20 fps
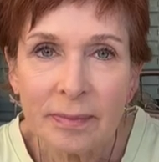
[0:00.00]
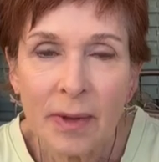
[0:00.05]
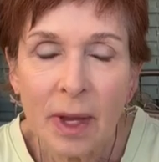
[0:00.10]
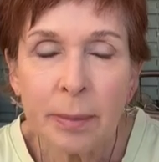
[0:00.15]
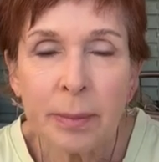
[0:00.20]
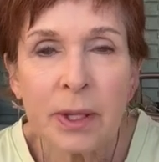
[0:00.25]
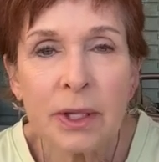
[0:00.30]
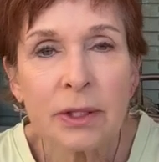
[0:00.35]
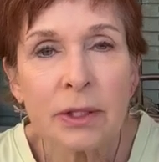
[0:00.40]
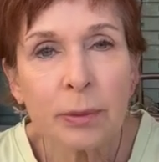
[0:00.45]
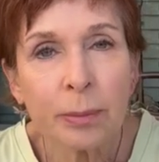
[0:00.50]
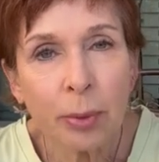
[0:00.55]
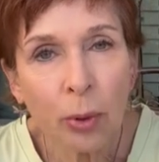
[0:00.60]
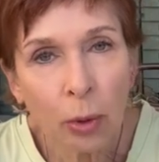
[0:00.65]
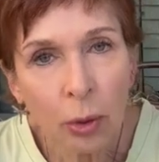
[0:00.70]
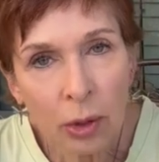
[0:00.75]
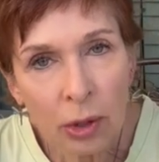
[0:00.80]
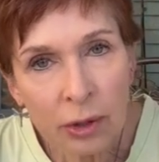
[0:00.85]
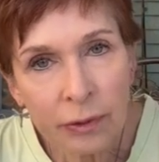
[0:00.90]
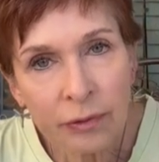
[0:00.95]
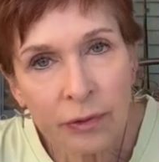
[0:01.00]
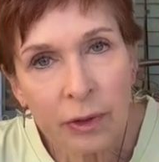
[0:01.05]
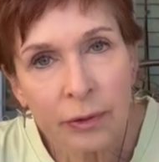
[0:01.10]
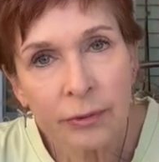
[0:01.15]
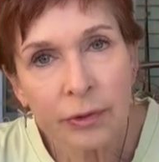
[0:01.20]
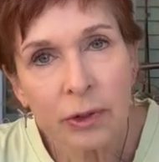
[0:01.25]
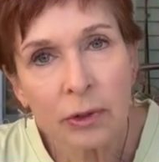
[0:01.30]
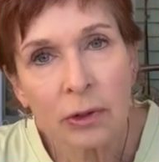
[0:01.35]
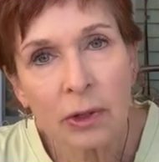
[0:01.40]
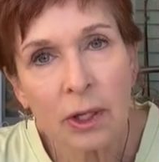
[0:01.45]
Be supportive of
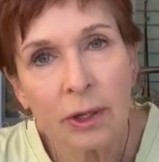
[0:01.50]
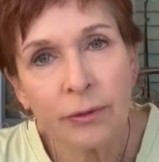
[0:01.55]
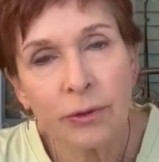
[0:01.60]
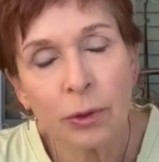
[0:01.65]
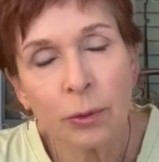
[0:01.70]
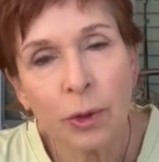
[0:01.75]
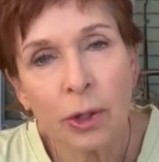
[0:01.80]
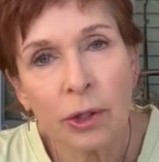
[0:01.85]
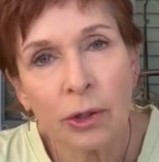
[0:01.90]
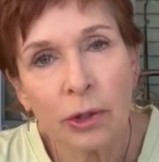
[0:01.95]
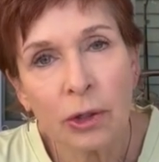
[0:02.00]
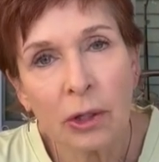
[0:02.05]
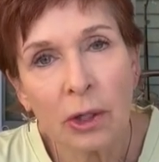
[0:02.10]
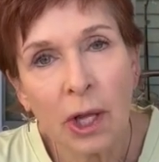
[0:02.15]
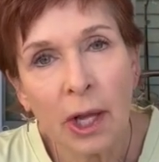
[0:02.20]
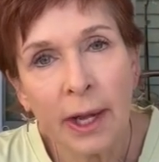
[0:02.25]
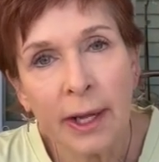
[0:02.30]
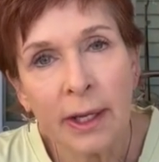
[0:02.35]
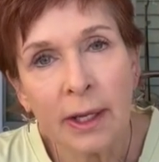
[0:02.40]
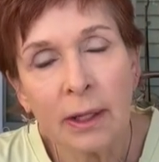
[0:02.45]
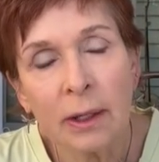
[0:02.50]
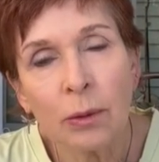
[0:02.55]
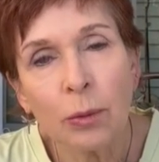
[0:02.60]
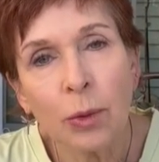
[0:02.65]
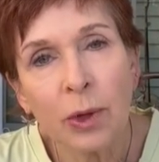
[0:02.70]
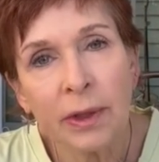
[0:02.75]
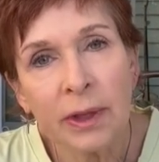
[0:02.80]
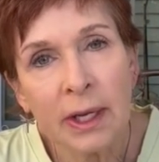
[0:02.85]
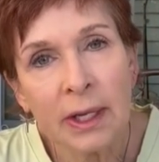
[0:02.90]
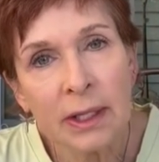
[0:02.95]
your loved one or client
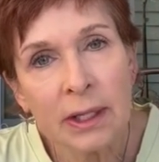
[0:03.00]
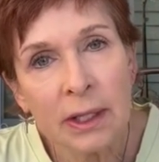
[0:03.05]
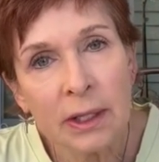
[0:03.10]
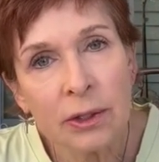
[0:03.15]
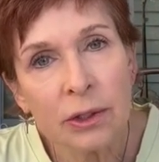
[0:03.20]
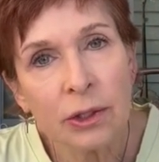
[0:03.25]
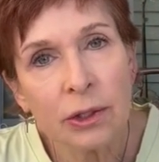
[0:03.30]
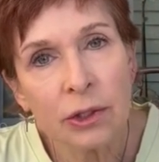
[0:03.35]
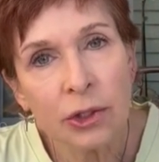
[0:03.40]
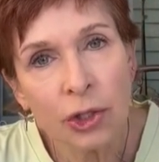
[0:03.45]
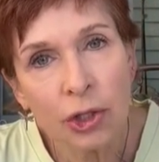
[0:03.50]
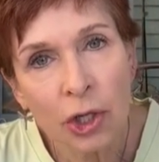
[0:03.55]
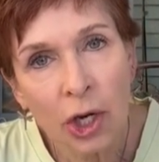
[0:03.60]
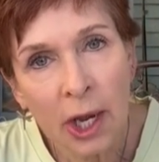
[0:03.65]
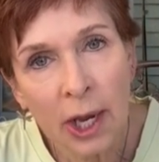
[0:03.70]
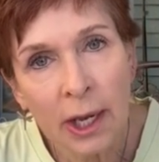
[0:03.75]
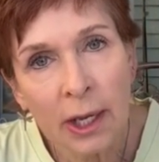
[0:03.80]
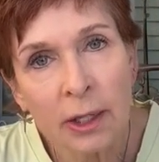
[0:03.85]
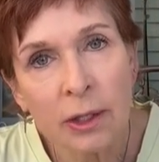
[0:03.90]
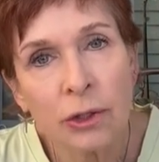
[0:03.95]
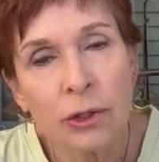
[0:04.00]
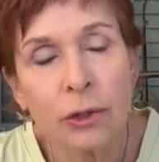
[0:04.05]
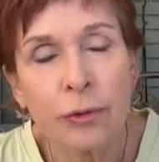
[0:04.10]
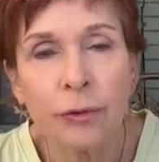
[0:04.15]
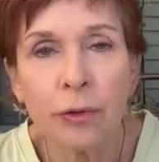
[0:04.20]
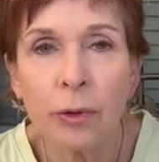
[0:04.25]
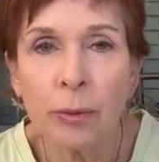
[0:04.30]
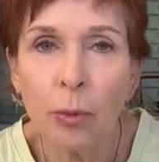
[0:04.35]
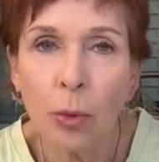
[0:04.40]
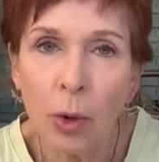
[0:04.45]
when they need to change
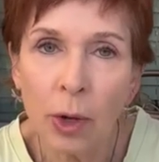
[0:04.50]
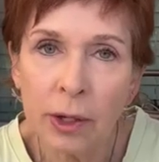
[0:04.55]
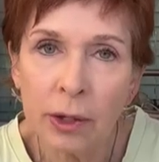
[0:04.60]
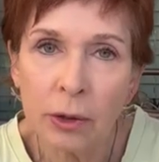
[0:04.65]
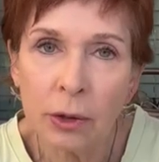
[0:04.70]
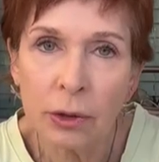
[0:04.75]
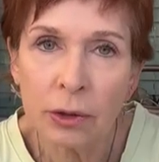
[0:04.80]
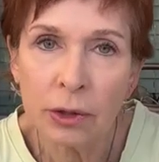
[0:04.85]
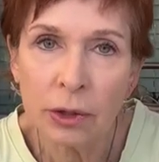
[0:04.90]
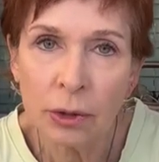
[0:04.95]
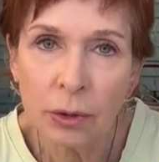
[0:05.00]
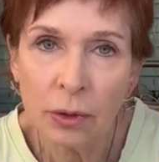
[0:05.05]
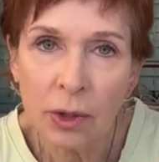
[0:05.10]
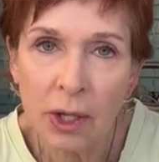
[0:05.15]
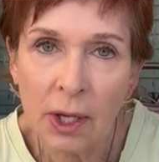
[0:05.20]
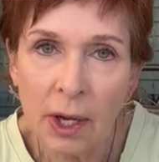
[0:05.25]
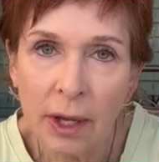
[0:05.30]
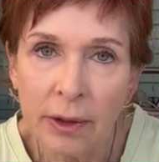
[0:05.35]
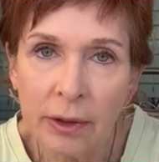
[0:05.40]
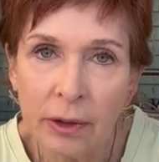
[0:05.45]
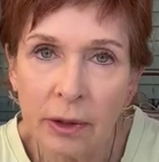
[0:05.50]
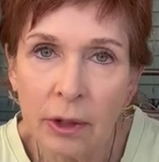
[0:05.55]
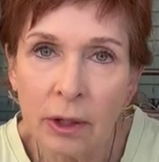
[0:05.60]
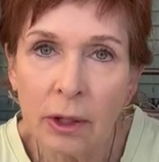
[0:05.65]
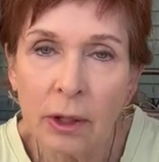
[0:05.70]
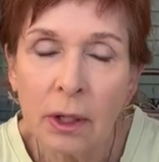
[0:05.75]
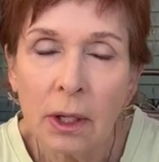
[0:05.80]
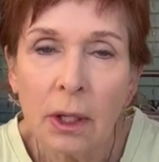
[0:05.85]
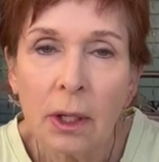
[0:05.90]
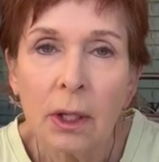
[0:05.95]
from one or to the other,